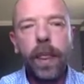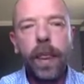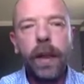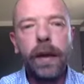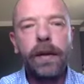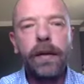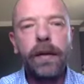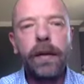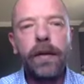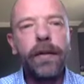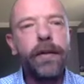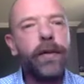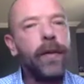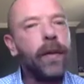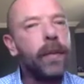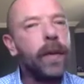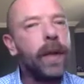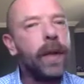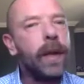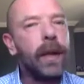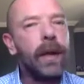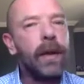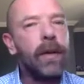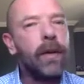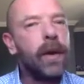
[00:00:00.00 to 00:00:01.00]
This is
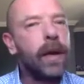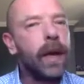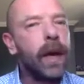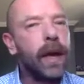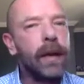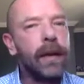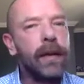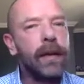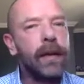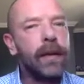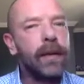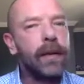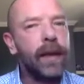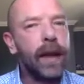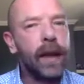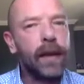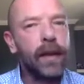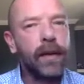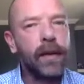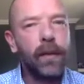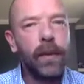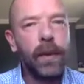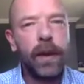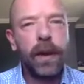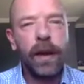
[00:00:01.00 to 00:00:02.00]
something that you cannot
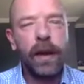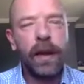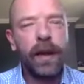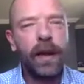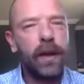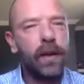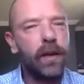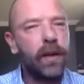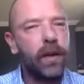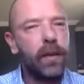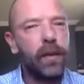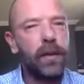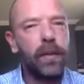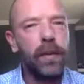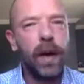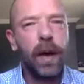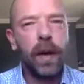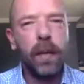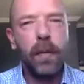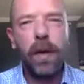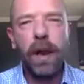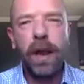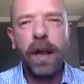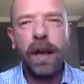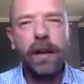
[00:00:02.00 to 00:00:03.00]
detect with any other
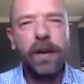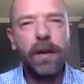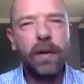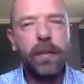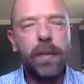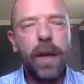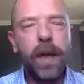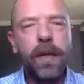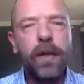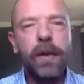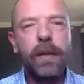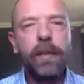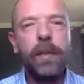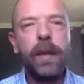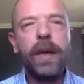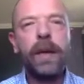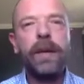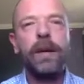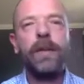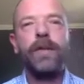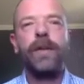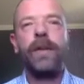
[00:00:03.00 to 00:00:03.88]
molecular method because